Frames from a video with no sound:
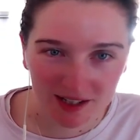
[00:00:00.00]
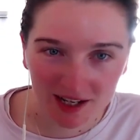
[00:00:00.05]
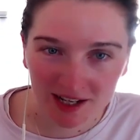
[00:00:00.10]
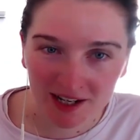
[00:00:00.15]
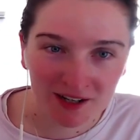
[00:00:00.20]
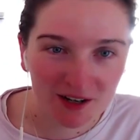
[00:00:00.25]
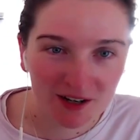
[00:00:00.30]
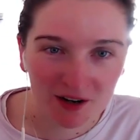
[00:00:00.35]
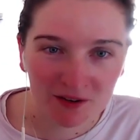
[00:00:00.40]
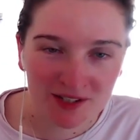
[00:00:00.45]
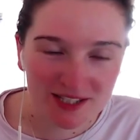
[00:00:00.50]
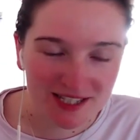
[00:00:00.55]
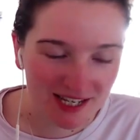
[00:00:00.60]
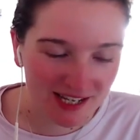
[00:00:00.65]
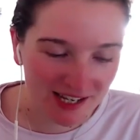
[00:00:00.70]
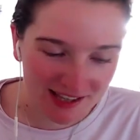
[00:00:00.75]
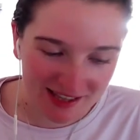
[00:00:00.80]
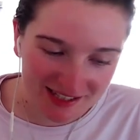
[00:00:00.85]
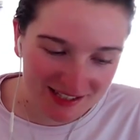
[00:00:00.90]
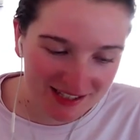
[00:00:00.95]
I want to
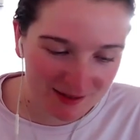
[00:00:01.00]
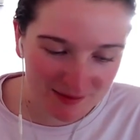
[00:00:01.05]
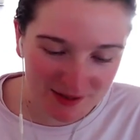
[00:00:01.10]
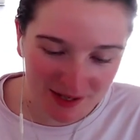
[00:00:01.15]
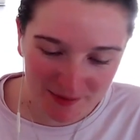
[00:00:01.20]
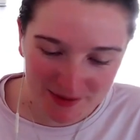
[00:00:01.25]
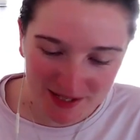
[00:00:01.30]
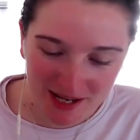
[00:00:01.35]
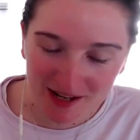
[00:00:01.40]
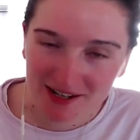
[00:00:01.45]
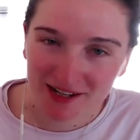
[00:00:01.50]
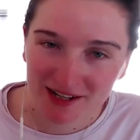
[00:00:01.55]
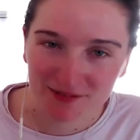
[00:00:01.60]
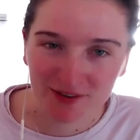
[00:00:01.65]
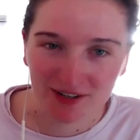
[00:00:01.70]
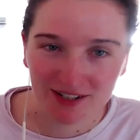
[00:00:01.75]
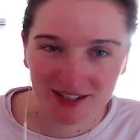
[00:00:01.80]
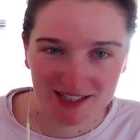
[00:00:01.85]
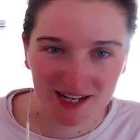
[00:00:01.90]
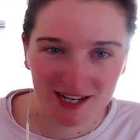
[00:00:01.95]
say I think sometimes how did I
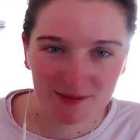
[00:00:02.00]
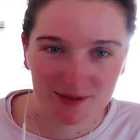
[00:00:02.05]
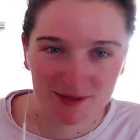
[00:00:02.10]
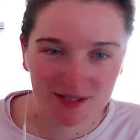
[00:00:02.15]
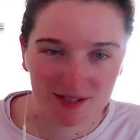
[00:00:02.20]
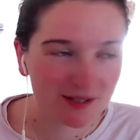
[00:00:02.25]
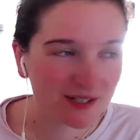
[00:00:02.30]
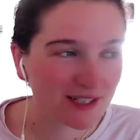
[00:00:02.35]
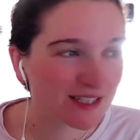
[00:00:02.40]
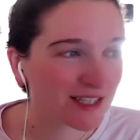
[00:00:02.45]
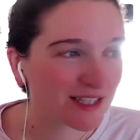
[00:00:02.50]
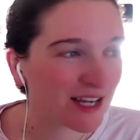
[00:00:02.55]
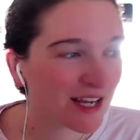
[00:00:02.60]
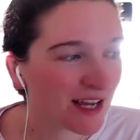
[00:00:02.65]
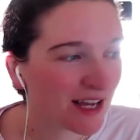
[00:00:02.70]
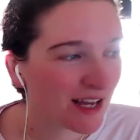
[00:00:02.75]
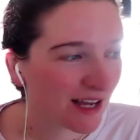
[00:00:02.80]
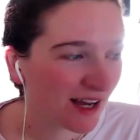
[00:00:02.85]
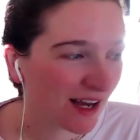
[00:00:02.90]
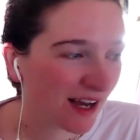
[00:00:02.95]
find the time to do it,
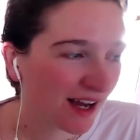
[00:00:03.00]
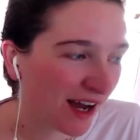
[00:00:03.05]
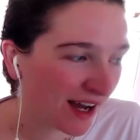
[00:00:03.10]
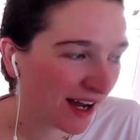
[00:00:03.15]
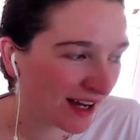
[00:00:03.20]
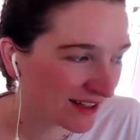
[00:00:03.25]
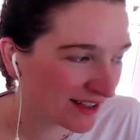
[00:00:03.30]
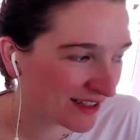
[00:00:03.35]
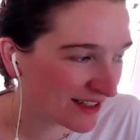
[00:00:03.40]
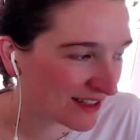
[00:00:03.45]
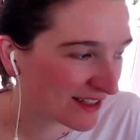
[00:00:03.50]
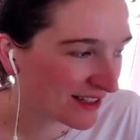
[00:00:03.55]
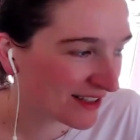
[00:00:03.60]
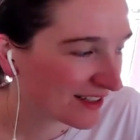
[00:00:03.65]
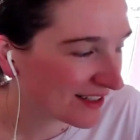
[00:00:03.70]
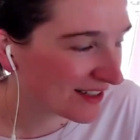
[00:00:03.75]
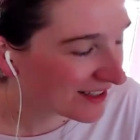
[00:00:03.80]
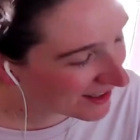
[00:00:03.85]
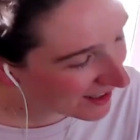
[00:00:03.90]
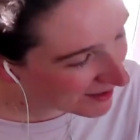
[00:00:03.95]
and
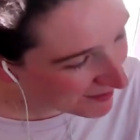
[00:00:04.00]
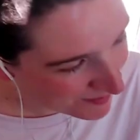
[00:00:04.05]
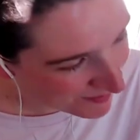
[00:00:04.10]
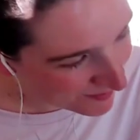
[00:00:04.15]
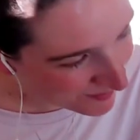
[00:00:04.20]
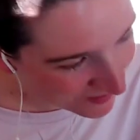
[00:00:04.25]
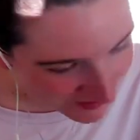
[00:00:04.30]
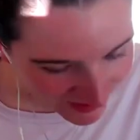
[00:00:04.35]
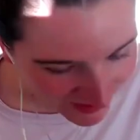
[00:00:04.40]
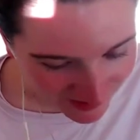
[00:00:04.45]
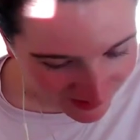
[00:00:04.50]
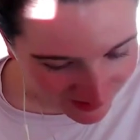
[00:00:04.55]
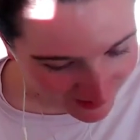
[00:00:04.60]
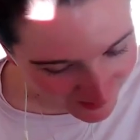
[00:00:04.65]
I'm